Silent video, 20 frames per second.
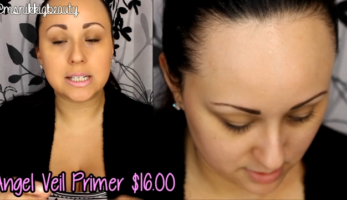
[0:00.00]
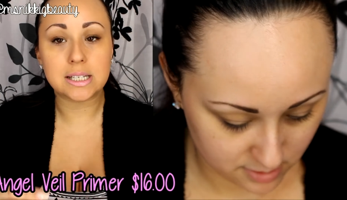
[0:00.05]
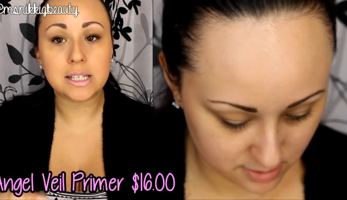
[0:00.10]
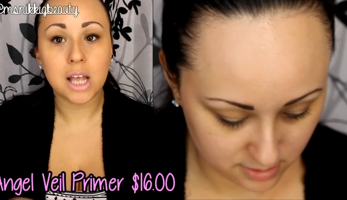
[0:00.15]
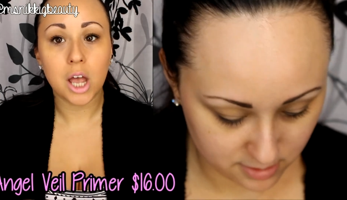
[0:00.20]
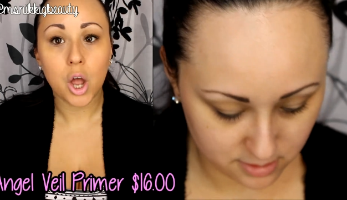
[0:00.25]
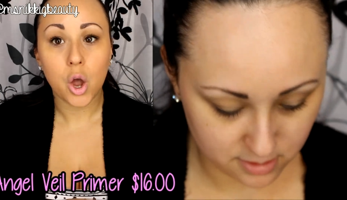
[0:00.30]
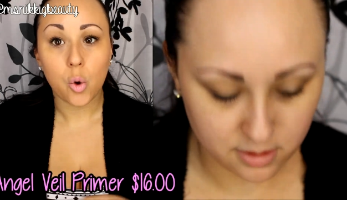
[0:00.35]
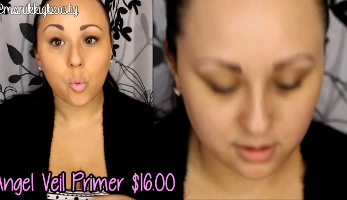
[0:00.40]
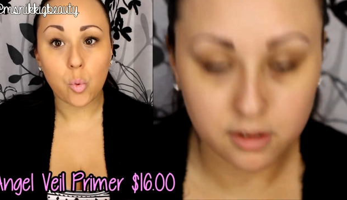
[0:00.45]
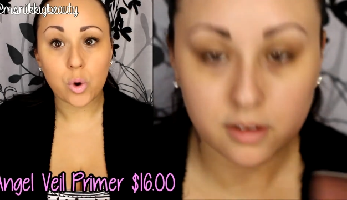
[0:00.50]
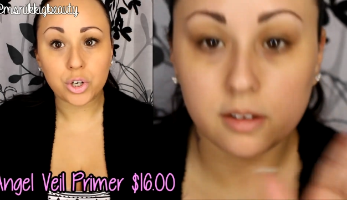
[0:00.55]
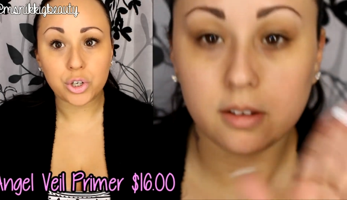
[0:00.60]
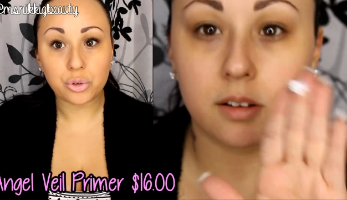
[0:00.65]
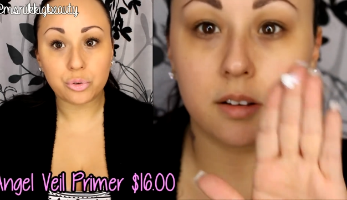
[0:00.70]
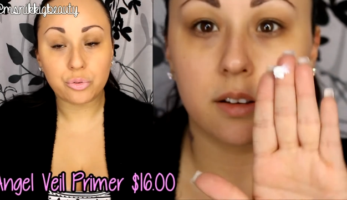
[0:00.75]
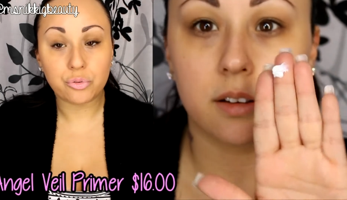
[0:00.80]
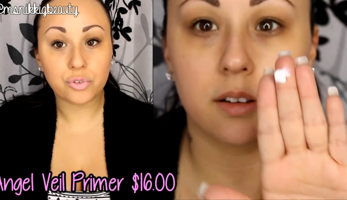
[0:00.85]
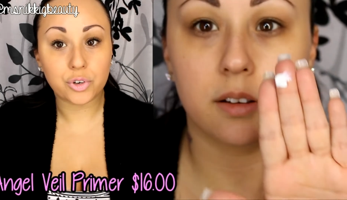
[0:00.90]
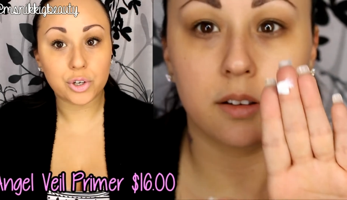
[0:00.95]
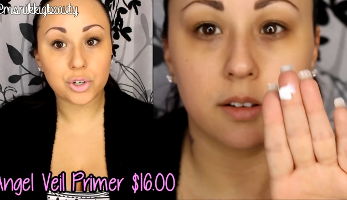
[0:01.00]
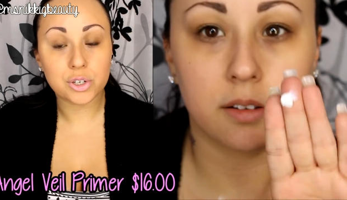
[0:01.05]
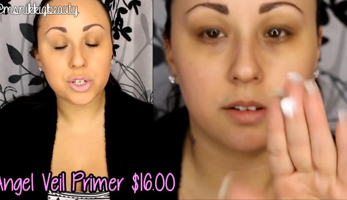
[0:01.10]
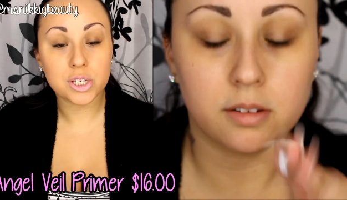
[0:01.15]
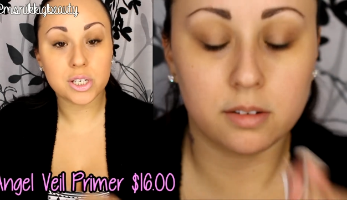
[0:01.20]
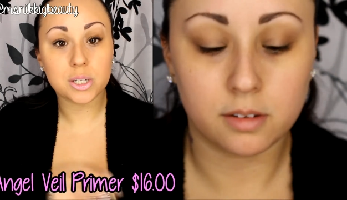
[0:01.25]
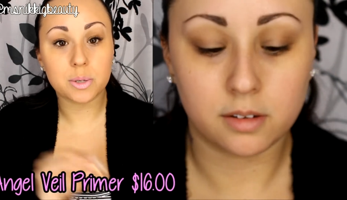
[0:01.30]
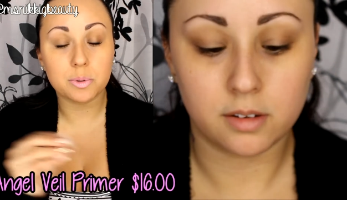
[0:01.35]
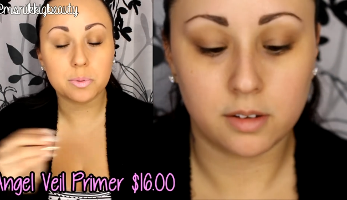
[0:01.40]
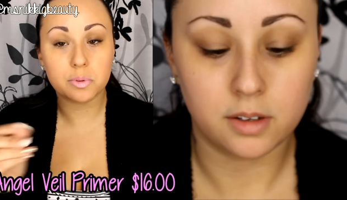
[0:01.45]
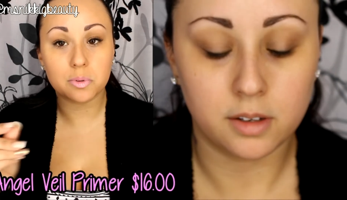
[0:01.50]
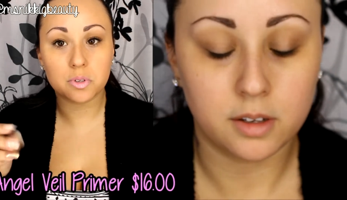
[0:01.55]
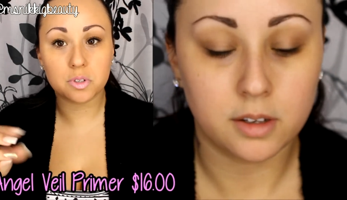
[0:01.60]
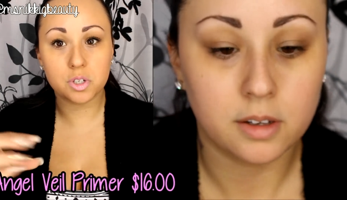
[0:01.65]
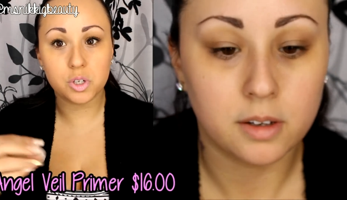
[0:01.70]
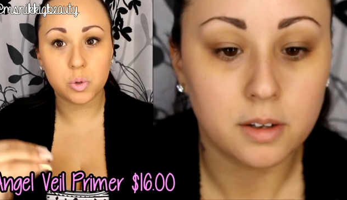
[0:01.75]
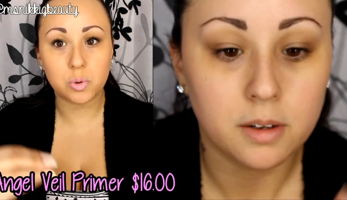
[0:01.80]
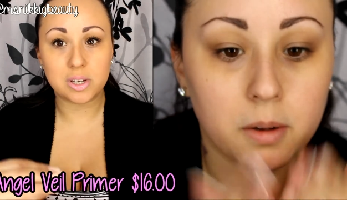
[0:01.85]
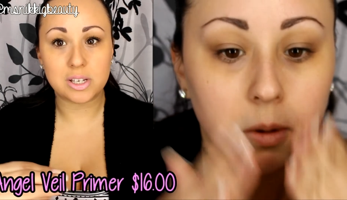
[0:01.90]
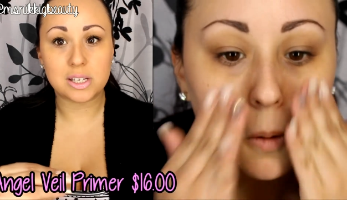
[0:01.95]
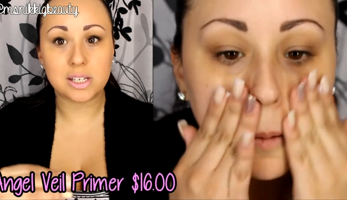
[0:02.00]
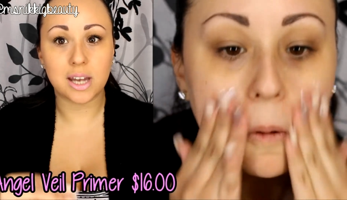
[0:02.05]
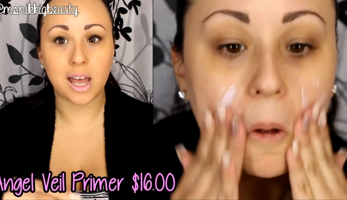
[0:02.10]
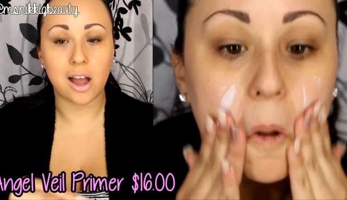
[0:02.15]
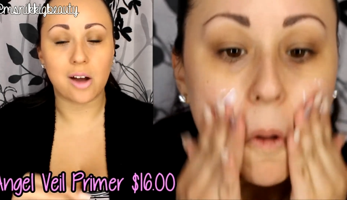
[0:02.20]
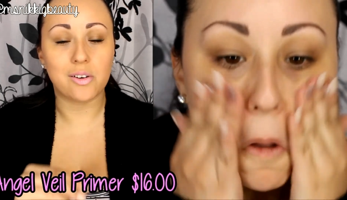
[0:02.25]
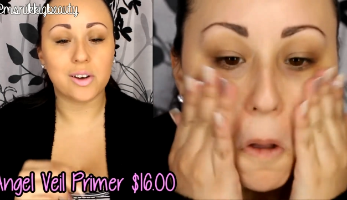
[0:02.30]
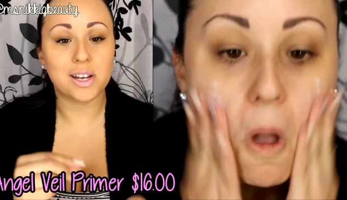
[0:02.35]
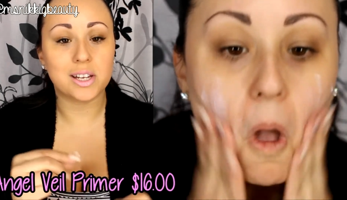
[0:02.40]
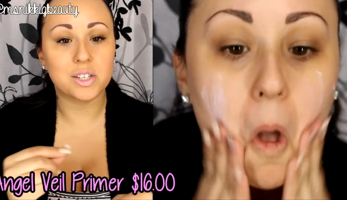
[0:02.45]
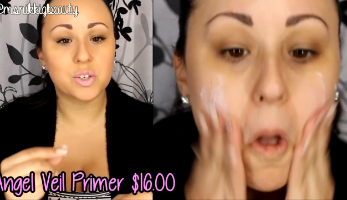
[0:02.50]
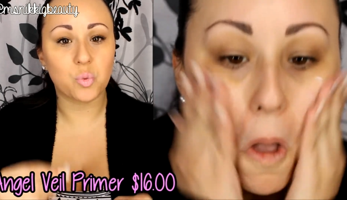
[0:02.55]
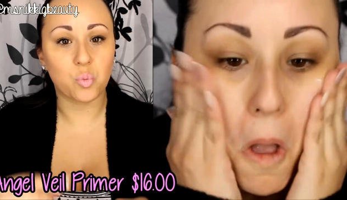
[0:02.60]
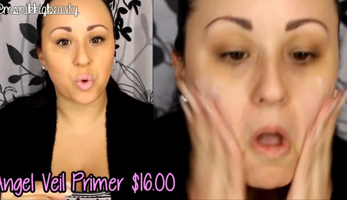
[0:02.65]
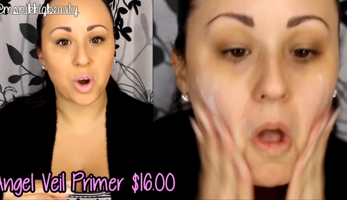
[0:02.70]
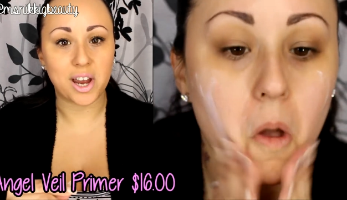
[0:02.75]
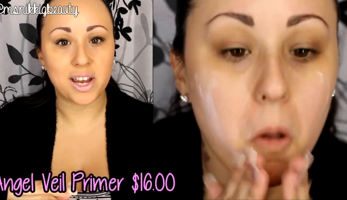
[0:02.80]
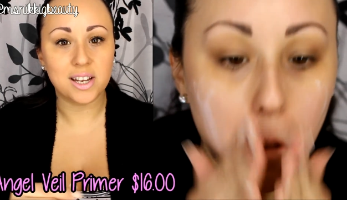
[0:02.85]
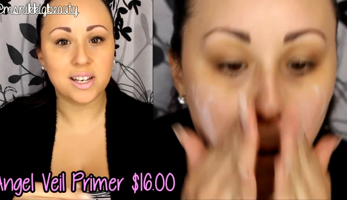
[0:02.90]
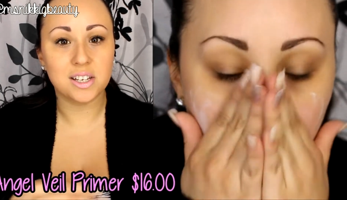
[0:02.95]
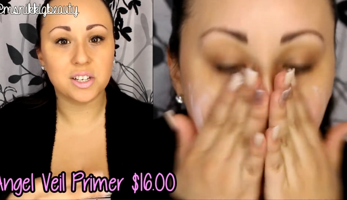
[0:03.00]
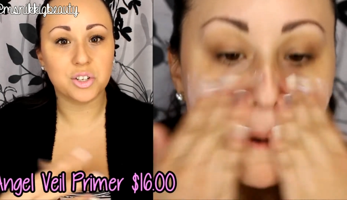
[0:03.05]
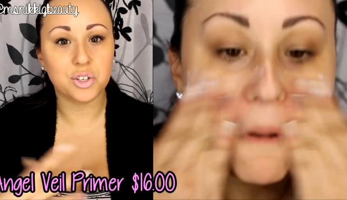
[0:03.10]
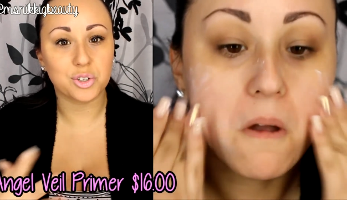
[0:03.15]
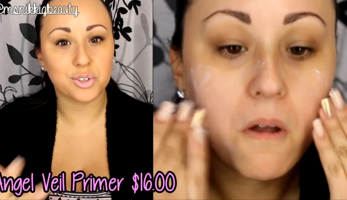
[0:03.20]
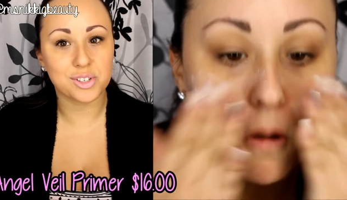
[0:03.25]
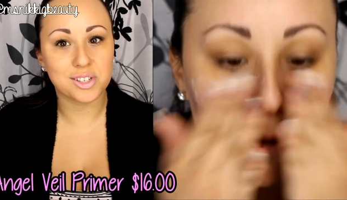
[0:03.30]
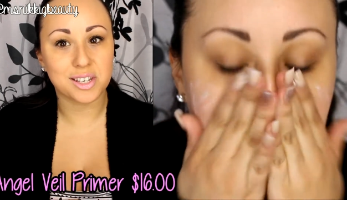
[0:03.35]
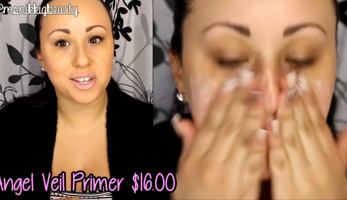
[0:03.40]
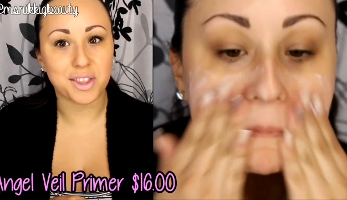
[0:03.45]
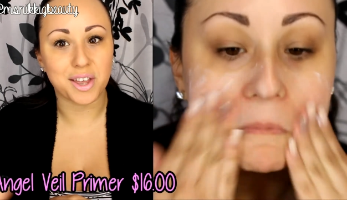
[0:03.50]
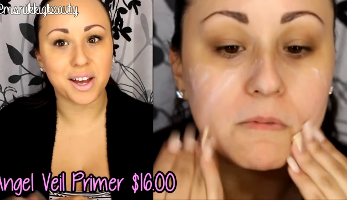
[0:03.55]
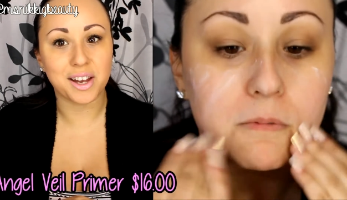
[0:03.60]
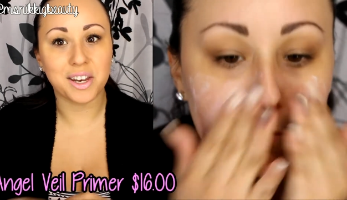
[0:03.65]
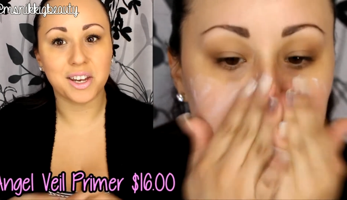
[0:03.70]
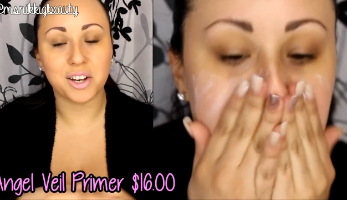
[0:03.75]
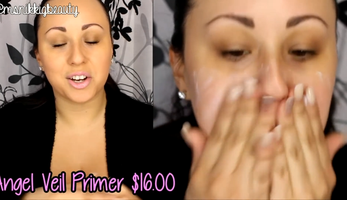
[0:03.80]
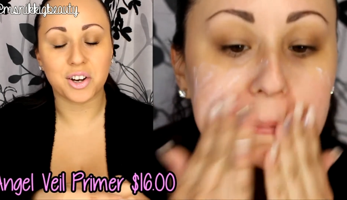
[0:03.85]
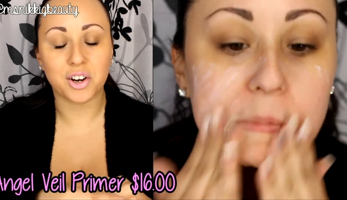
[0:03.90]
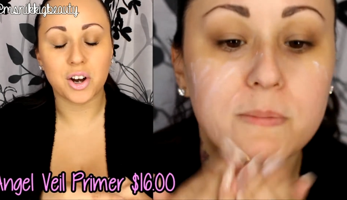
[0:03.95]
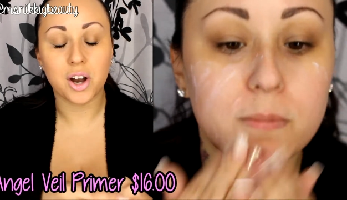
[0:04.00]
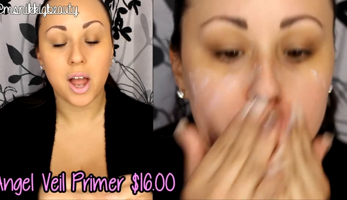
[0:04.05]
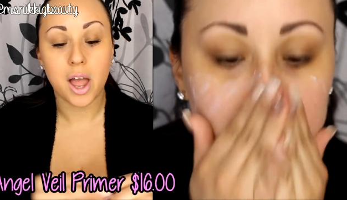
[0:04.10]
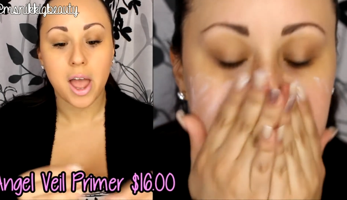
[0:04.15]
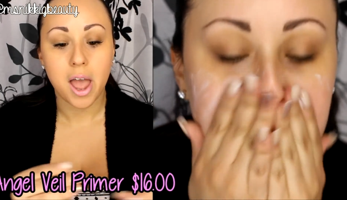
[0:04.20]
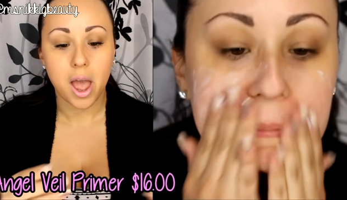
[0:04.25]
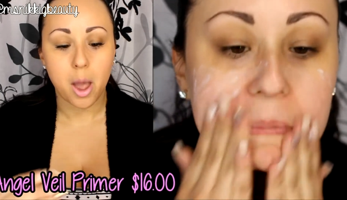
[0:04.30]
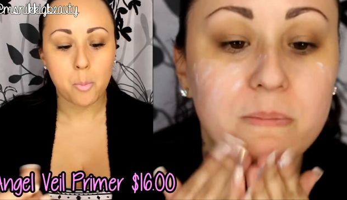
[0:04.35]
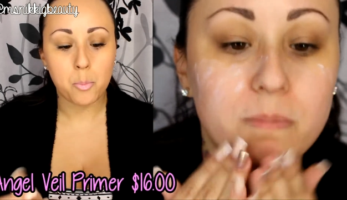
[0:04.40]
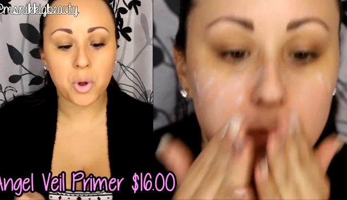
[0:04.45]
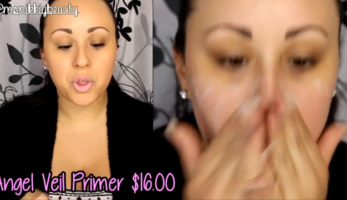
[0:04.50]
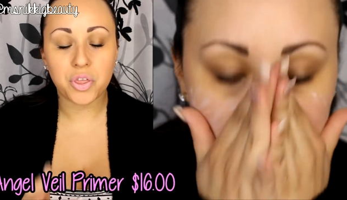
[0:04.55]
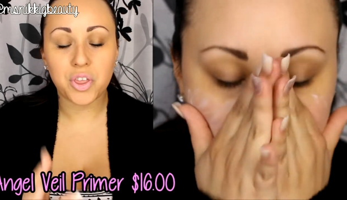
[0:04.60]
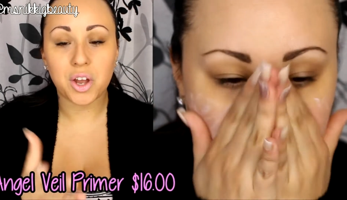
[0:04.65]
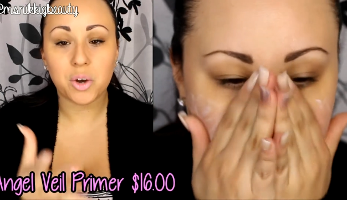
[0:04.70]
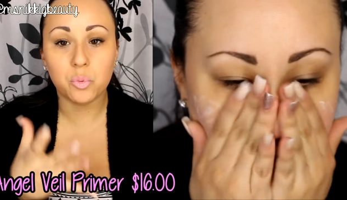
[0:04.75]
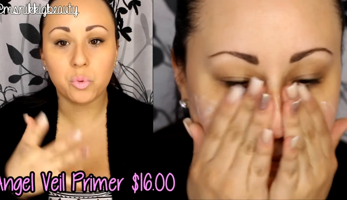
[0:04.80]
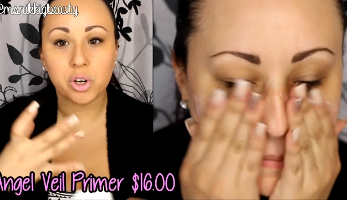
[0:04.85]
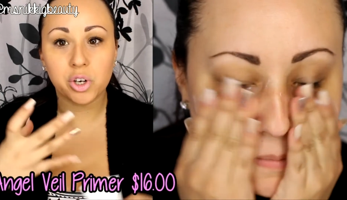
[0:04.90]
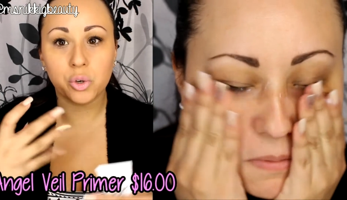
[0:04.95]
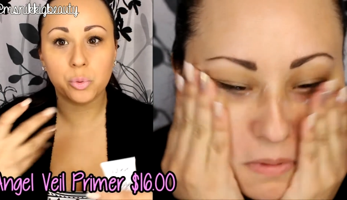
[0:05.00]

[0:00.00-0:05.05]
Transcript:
Speaker 1: is when you first squeeze it out, it's white, and you'll see that here. But then